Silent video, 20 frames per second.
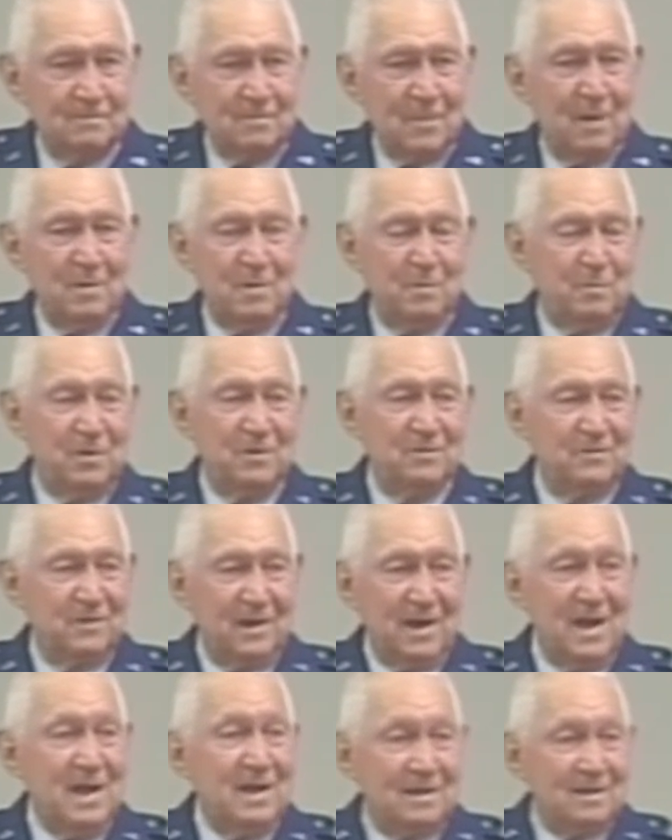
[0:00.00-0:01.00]
I mean,
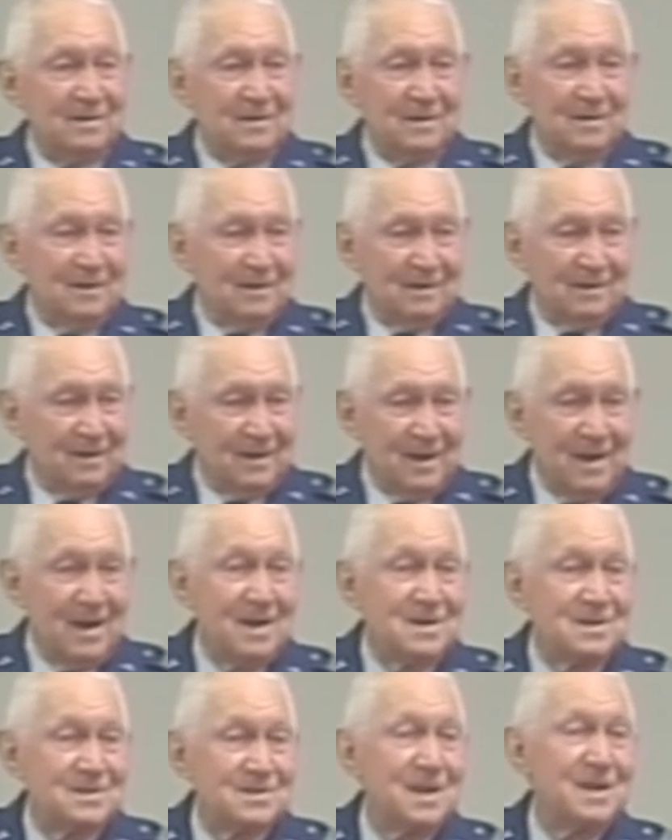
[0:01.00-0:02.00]
perfect English. He
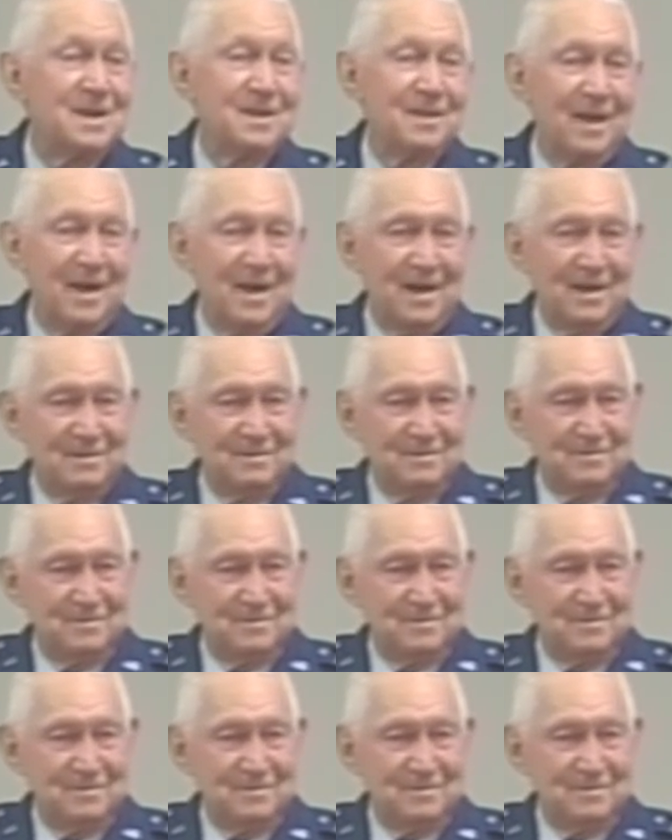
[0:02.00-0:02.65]
didn't say that.